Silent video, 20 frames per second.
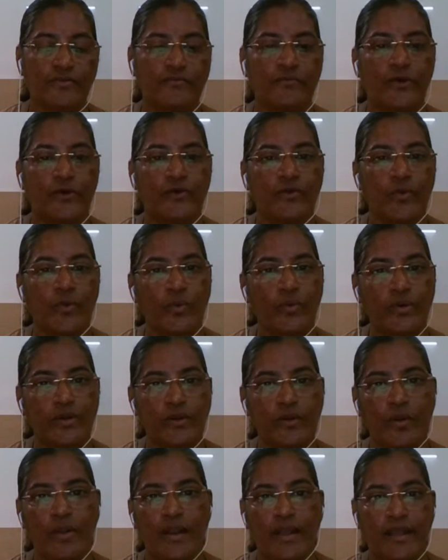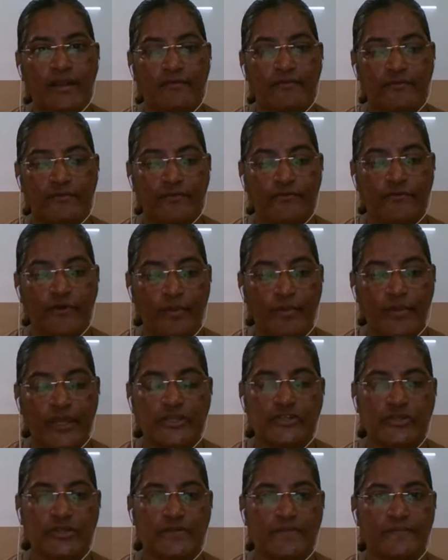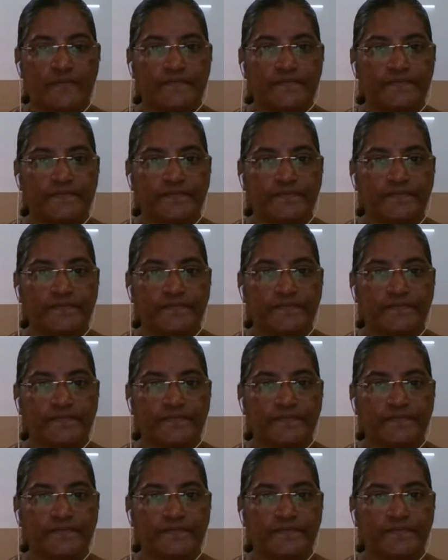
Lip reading: for overall and formation.